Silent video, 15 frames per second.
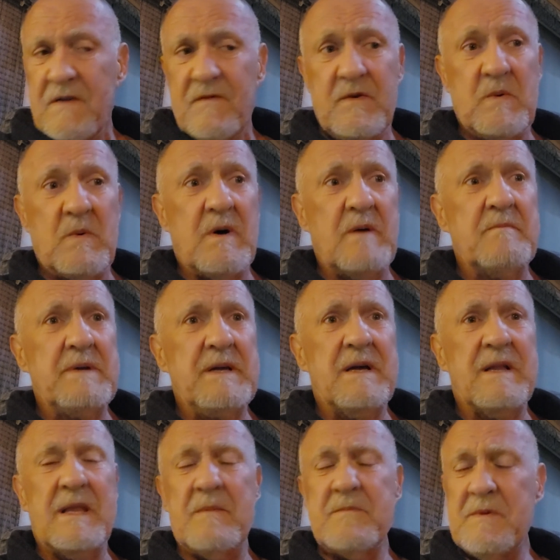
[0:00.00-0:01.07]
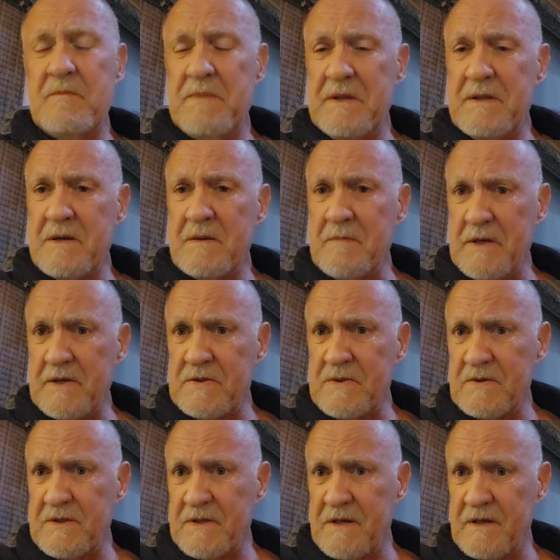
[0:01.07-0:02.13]
If you want BLM to be there, make sure
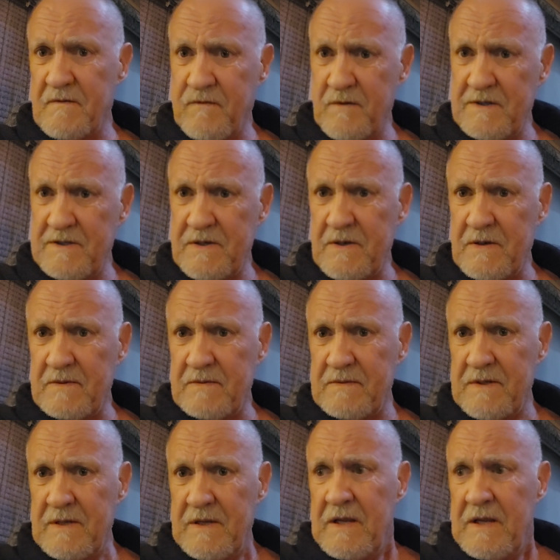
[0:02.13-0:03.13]
it's a gun-free zone.